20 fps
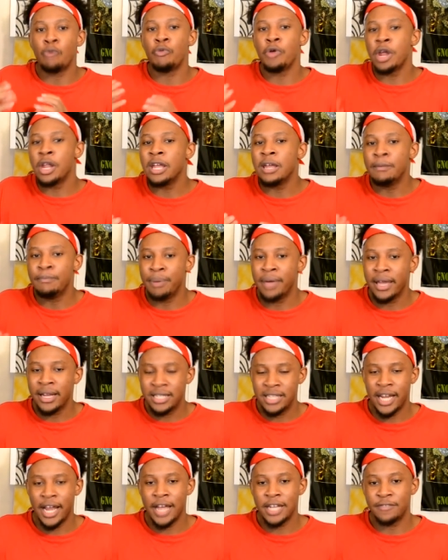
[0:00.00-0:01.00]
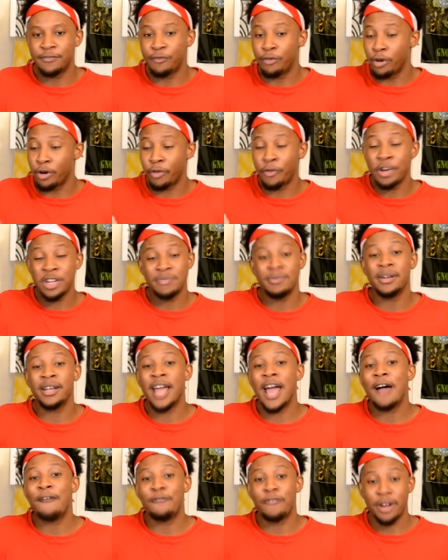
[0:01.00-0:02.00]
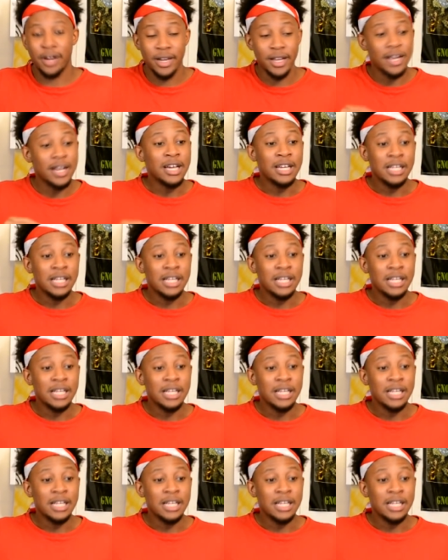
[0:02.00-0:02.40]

really big chance for Chris McCaffrey